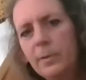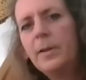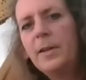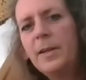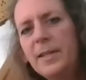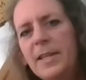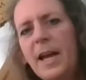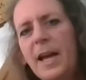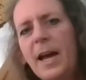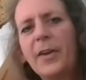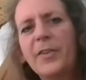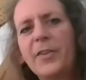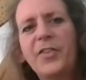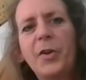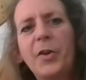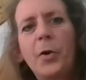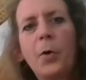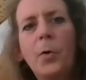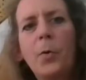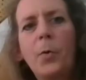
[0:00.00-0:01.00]
Yeah,
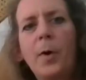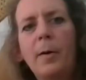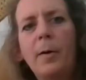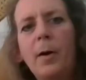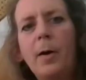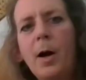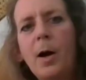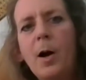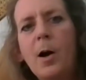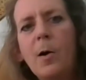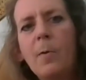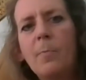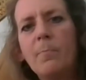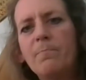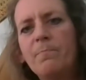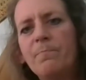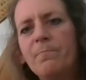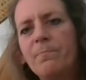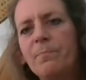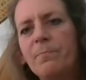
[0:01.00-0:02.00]
so
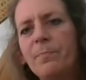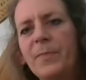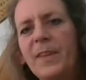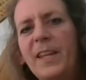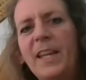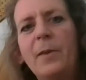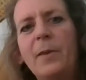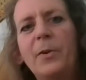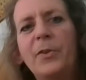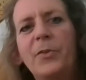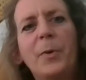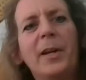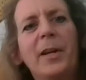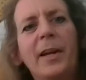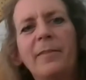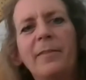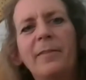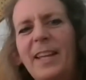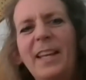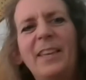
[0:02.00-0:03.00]
it was when
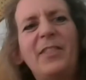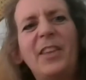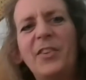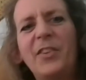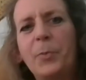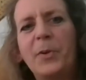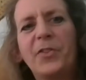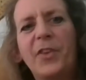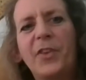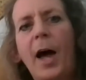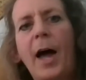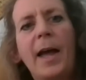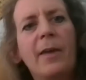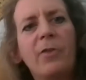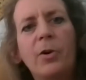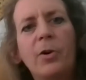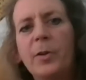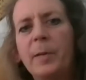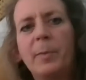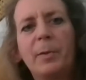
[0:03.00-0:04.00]
I have
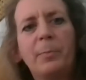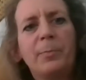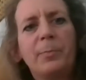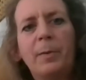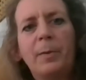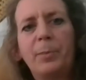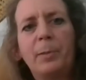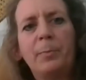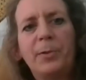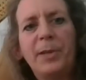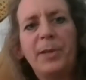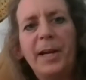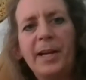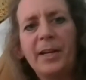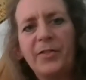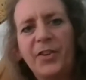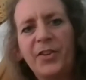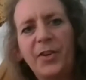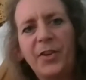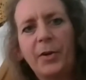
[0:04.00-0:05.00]
only been playing
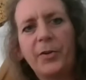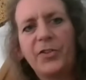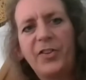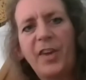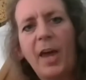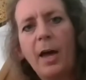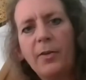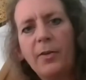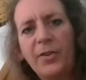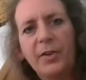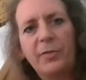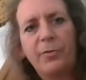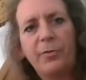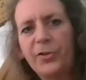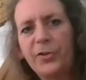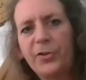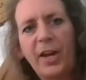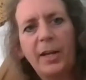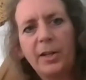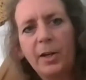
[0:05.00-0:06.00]
since I was for
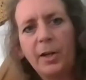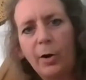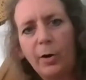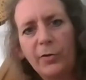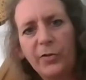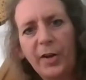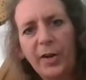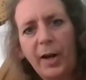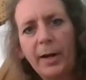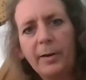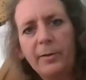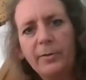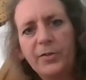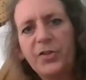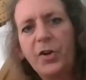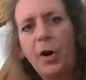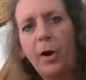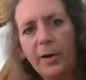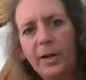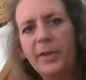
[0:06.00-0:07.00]
10 years. I
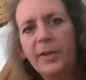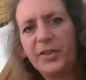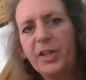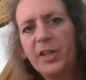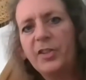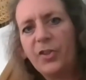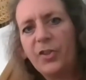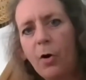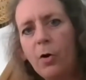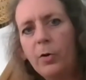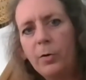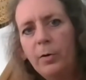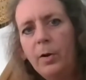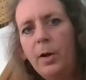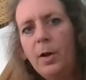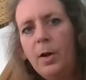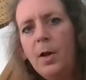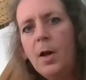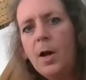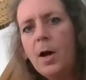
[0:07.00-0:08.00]
started as an adult.
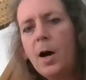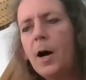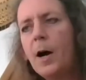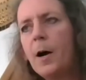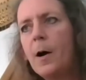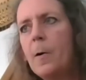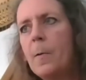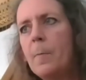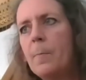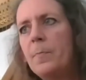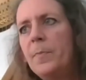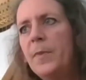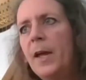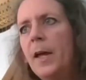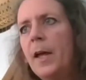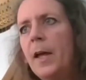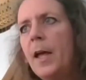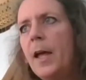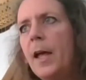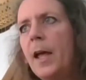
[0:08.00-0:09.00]

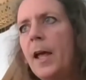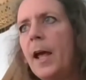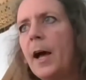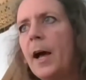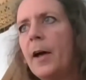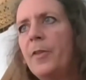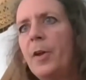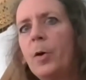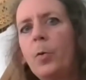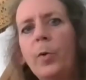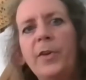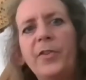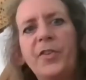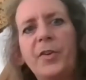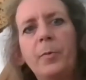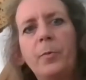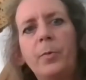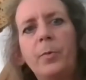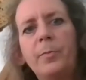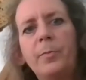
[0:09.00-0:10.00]
And there was,
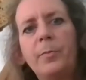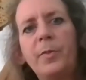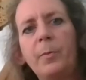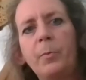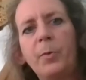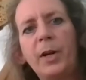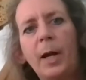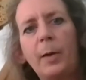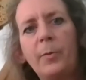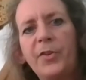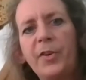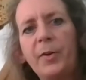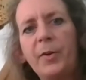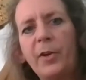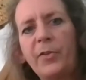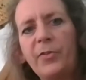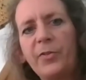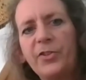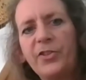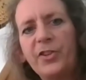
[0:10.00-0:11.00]
when I was at
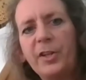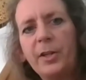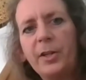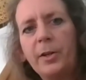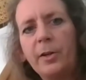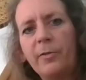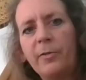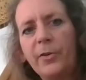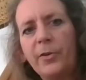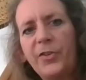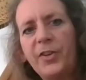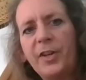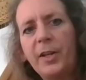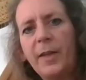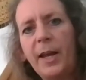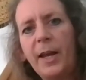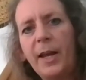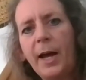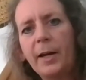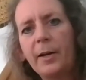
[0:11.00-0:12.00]
West Virginia University,
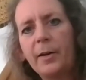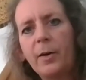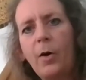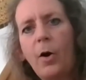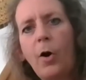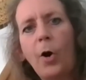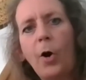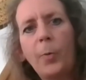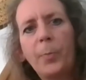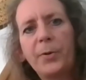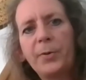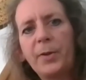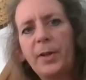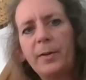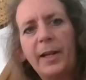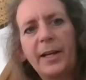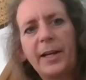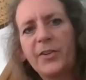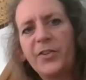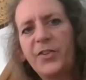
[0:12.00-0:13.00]
they had a harp,
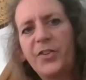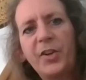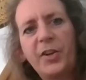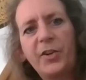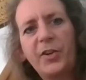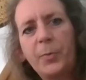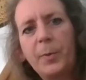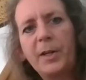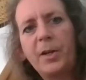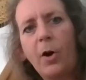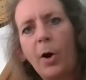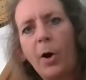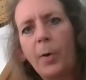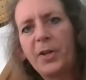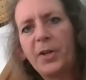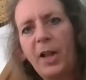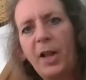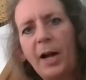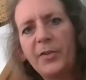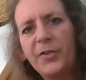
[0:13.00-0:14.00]
like a 6-week harp
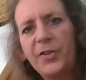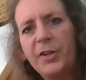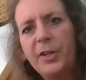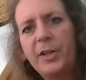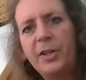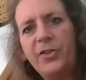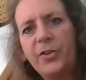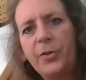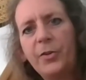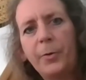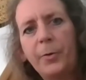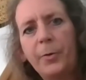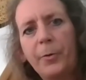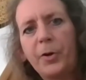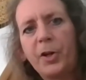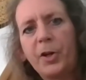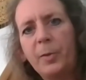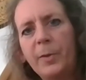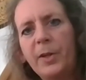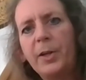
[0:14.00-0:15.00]
class that you could do through
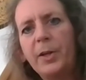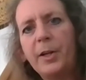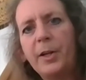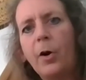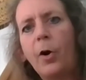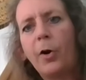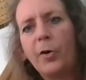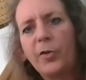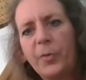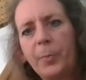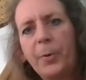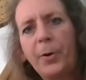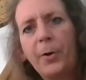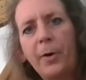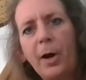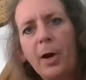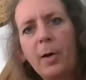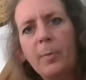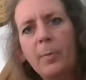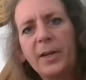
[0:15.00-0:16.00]
their community arts
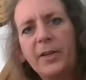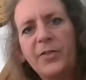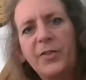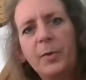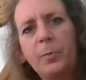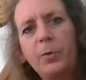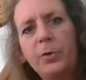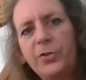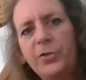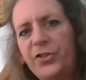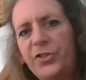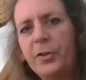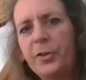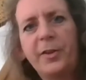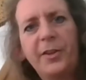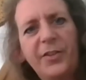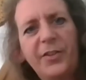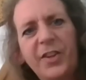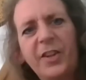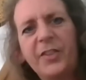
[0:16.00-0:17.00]
program. And I said, well, sure,
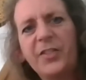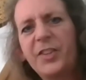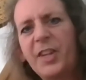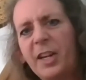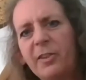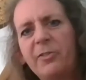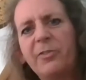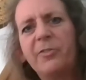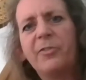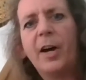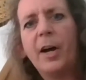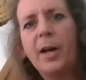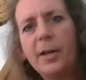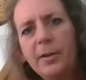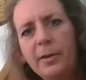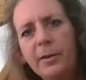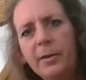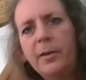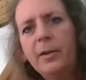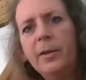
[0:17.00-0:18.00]
this sounds kind of
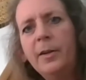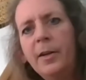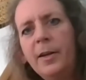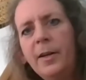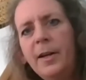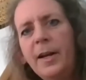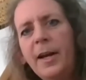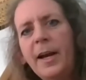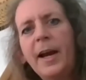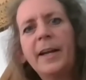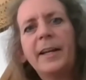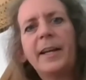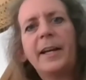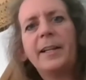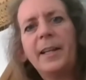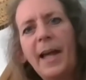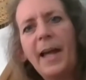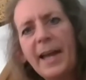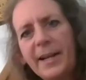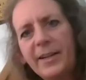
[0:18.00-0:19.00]
fun. And I
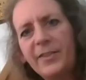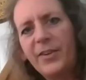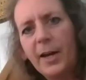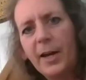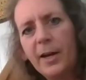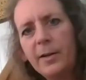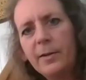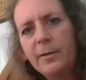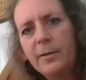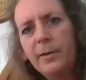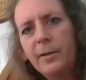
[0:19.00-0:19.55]
liked it,